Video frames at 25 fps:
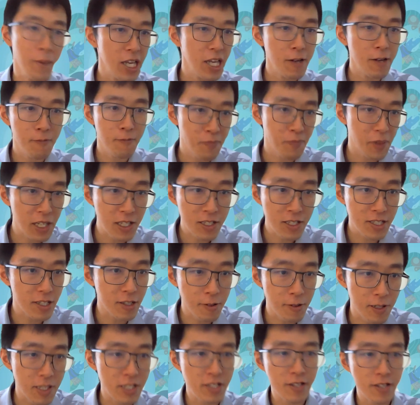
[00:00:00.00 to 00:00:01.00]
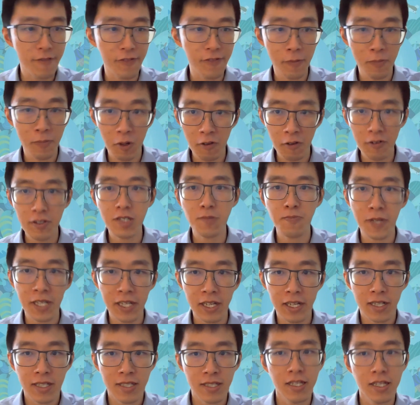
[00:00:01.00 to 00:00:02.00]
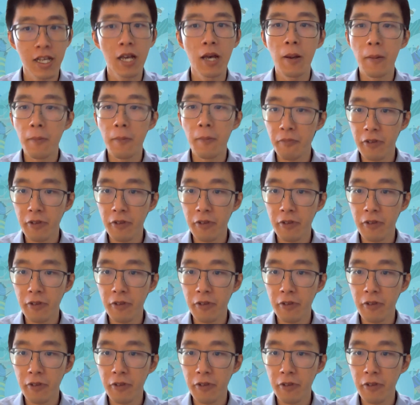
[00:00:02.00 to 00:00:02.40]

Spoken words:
big picture question for both speakers.